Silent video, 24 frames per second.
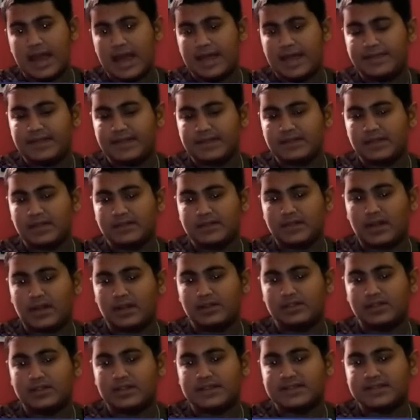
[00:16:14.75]
And this is
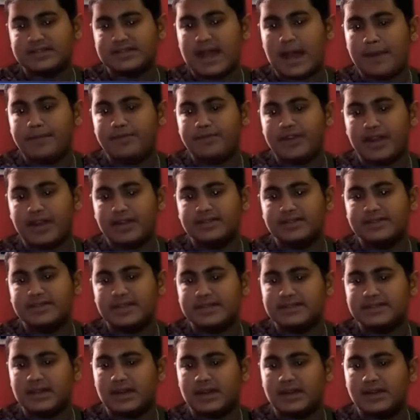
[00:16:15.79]
also the Snapdragon
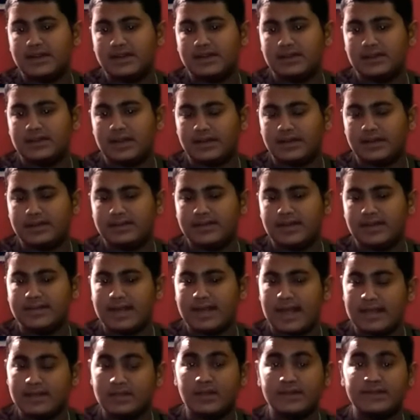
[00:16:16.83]
636
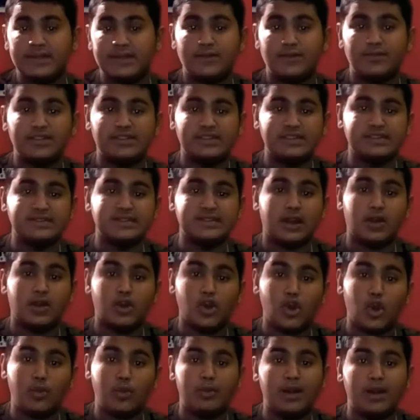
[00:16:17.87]
SoC, which is a
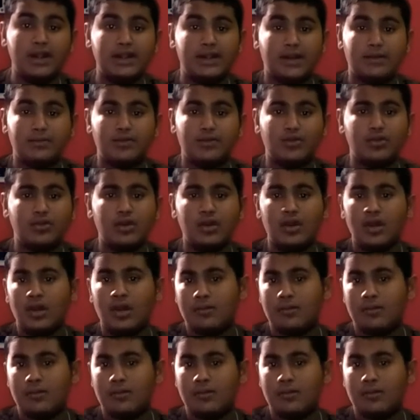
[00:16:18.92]
global debut,